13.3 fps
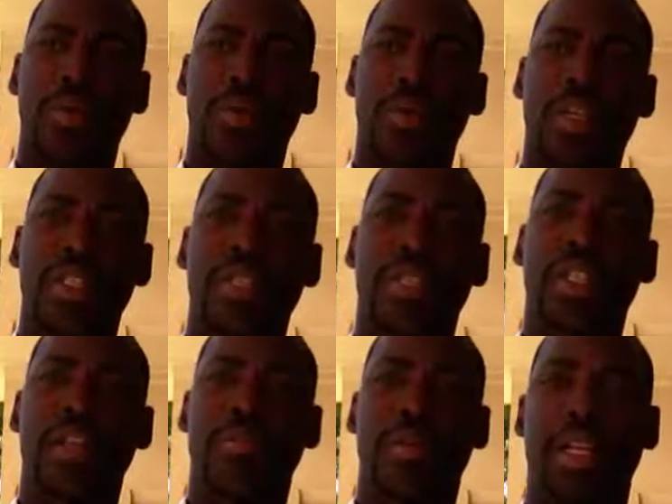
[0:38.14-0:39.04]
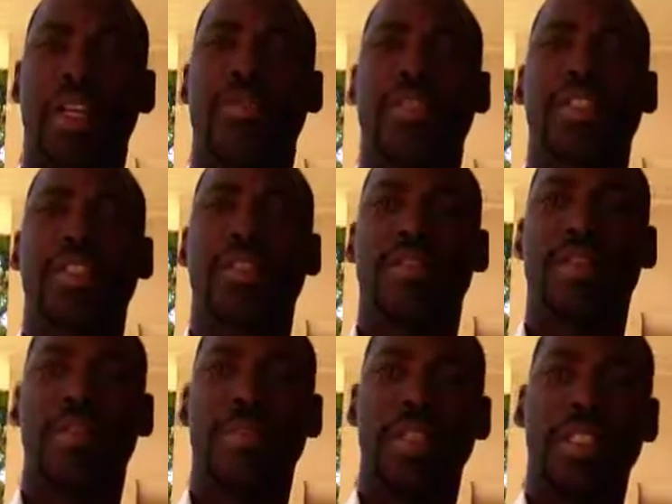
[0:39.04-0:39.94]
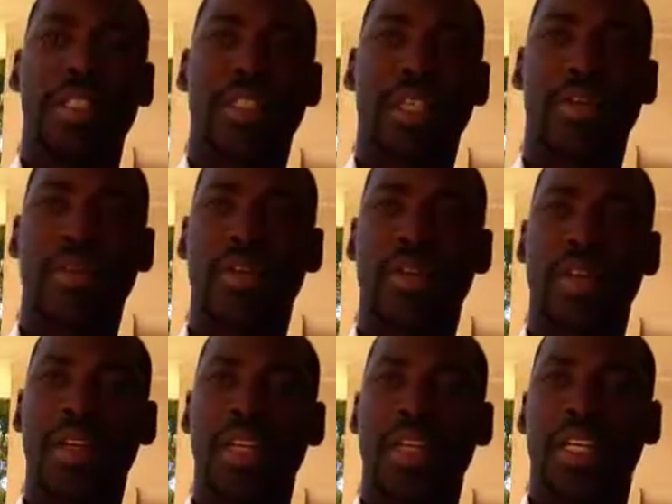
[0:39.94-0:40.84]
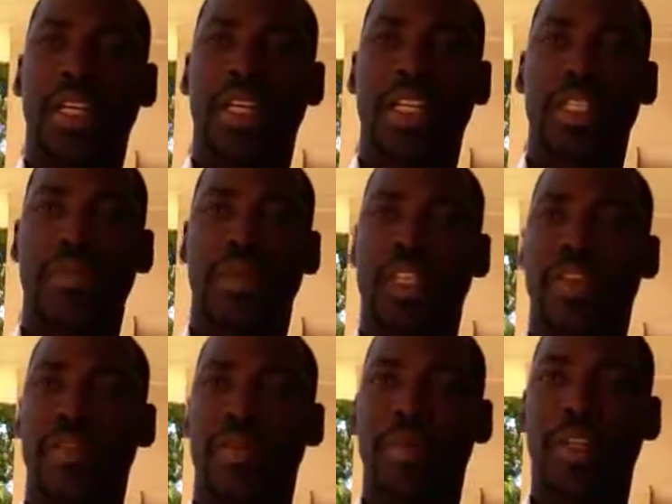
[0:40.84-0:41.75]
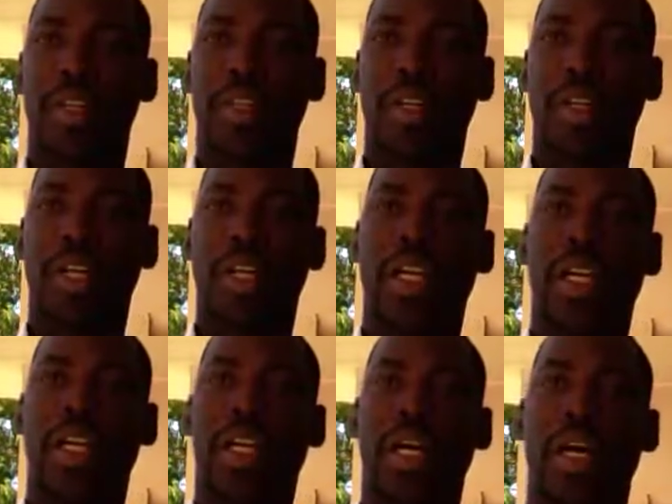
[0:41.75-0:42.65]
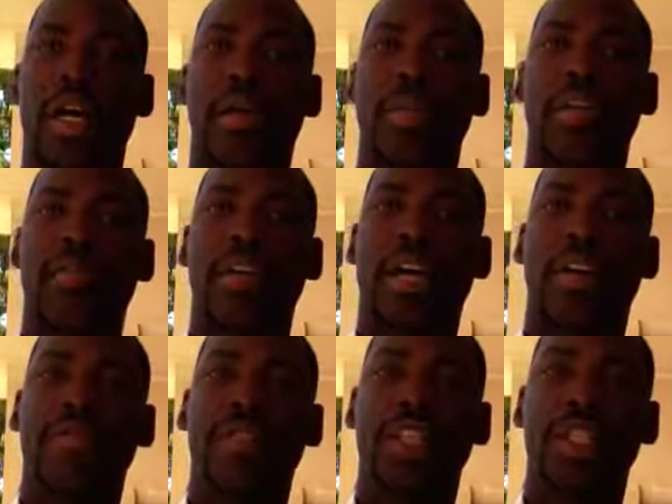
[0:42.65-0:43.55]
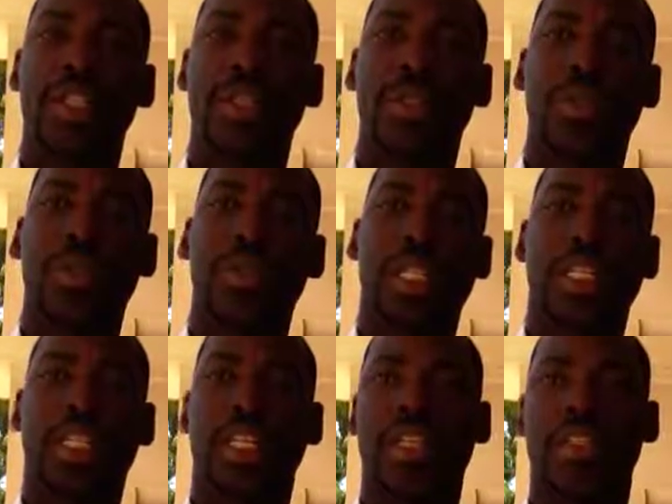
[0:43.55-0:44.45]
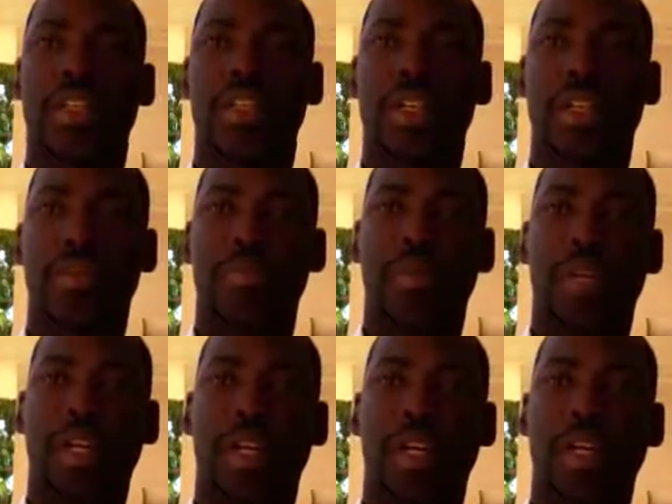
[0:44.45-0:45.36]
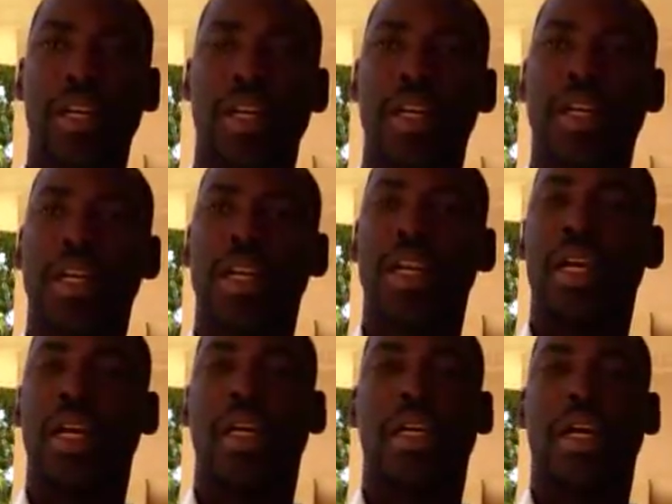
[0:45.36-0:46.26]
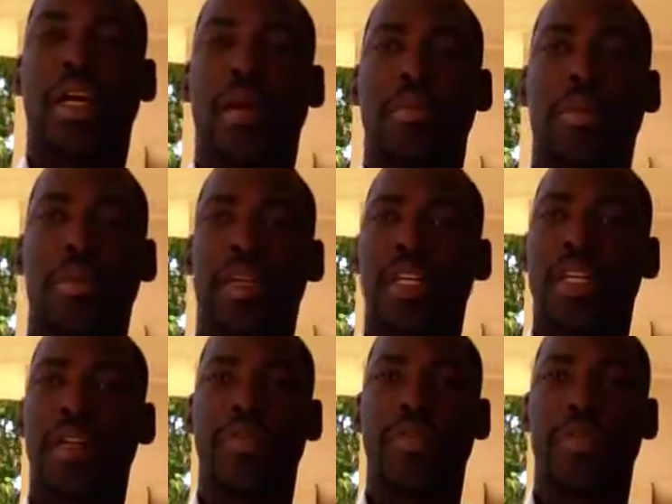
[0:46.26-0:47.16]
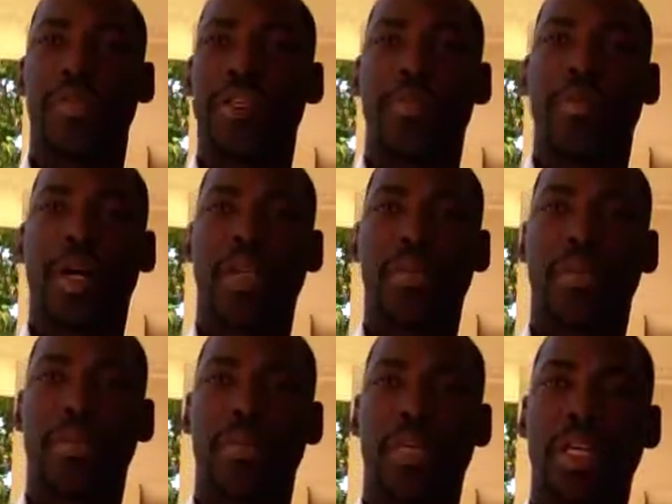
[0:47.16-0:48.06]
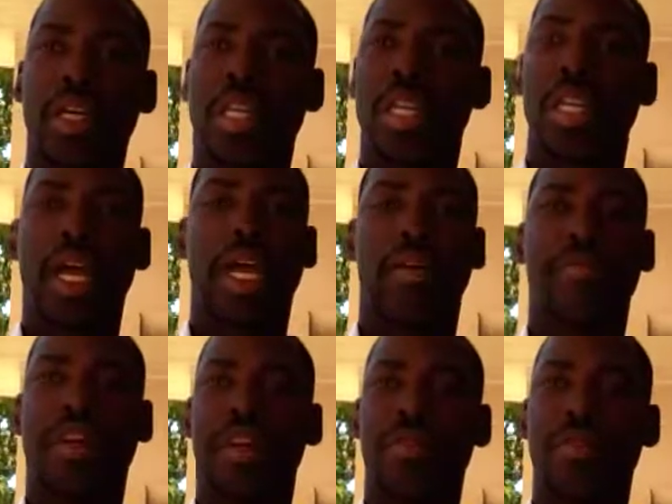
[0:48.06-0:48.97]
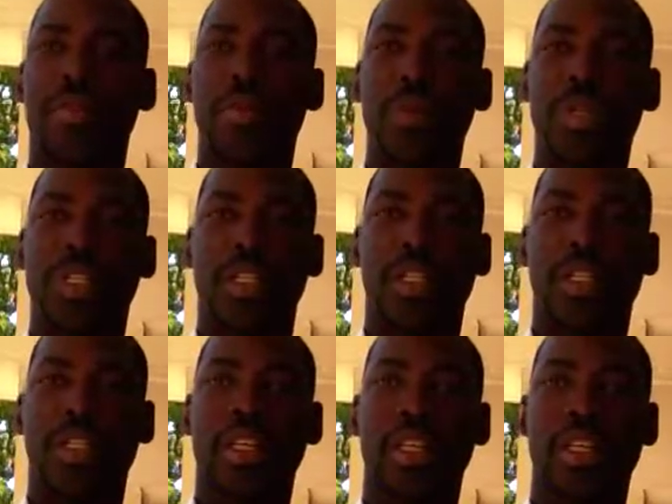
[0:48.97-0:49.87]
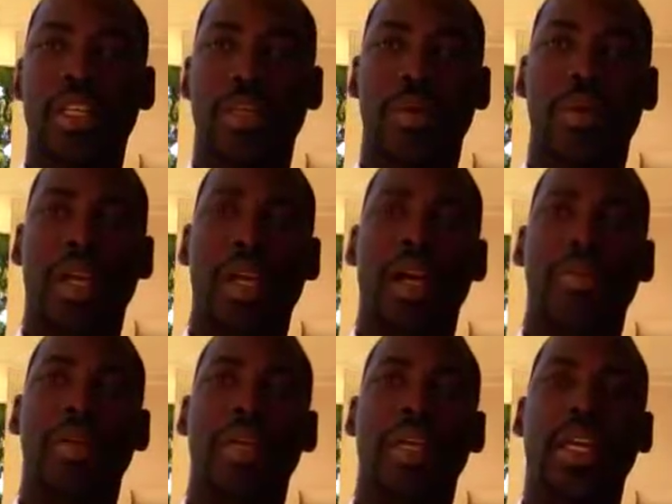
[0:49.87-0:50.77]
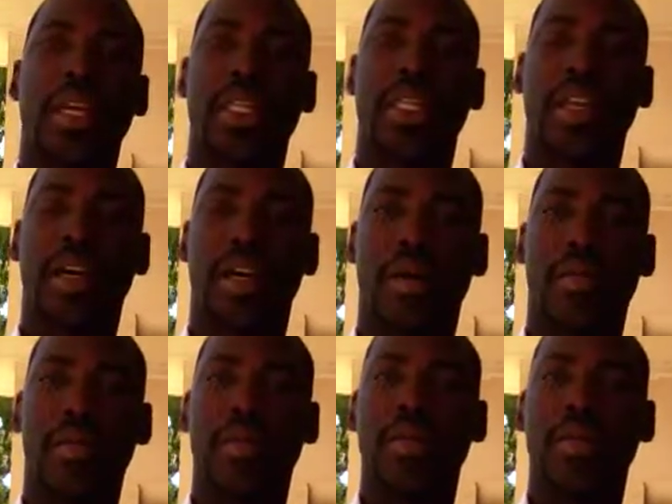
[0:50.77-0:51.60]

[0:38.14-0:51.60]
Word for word: to Christ, my life has never remained the same. He has been giving me joy, and um, if I have any issues, I take it to God in prayer, and um, He reveals it back to me, and I have every reason to be happy. And uh,